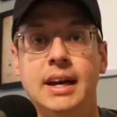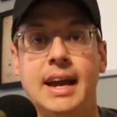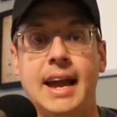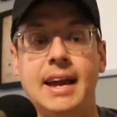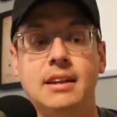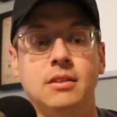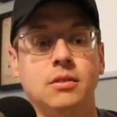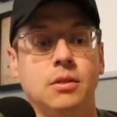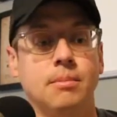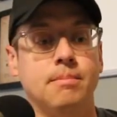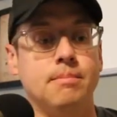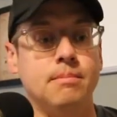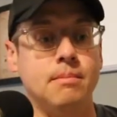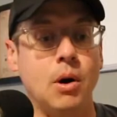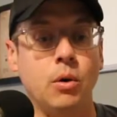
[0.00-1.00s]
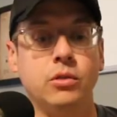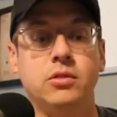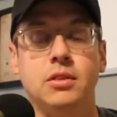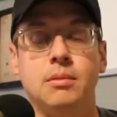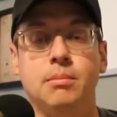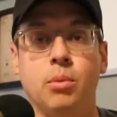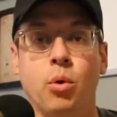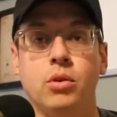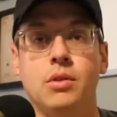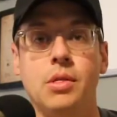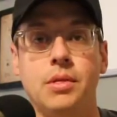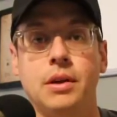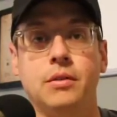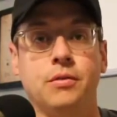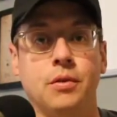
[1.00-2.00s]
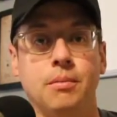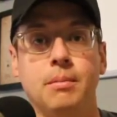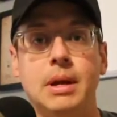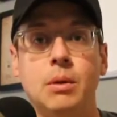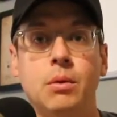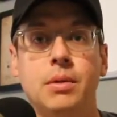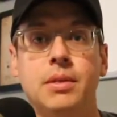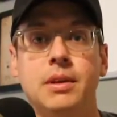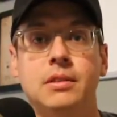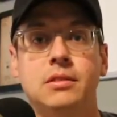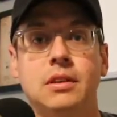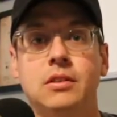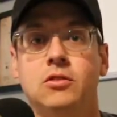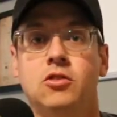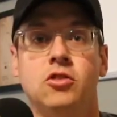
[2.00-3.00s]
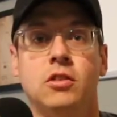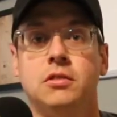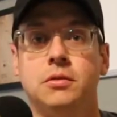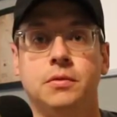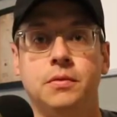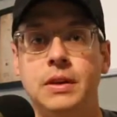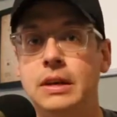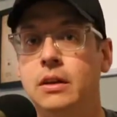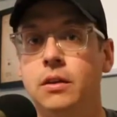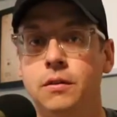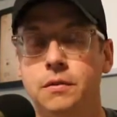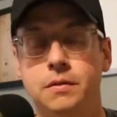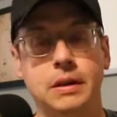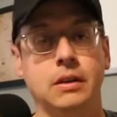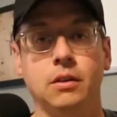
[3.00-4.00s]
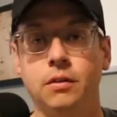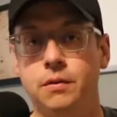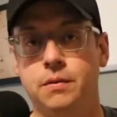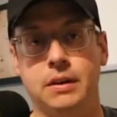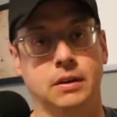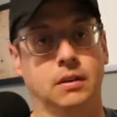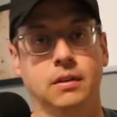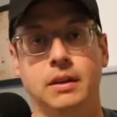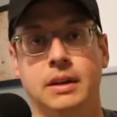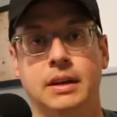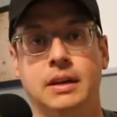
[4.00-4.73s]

And the most important thing for me with this is just feel, feel, feel.